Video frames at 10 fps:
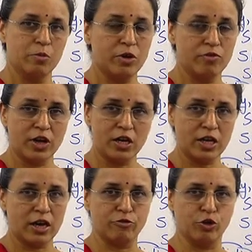Be very
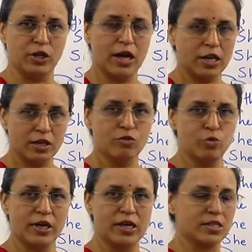careful. I'll give you
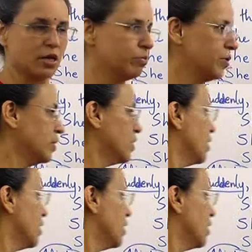one example.